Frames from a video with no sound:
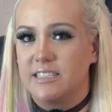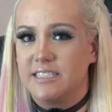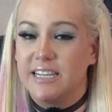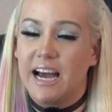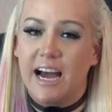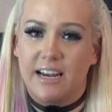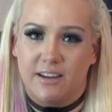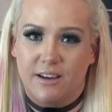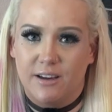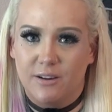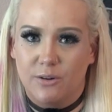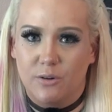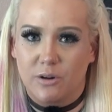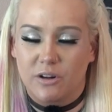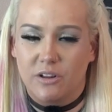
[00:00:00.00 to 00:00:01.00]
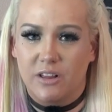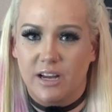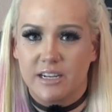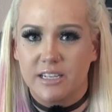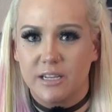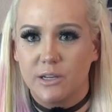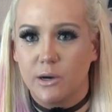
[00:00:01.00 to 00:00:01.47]
data or
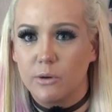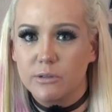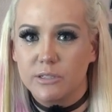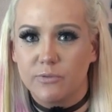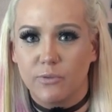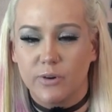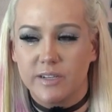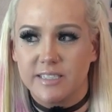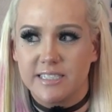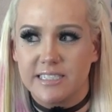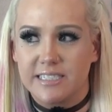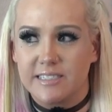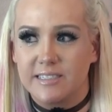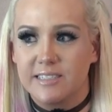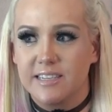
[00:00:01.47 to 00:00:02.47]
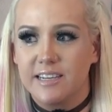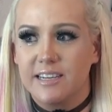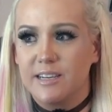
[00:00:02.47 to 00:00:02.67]
collecting ghost voices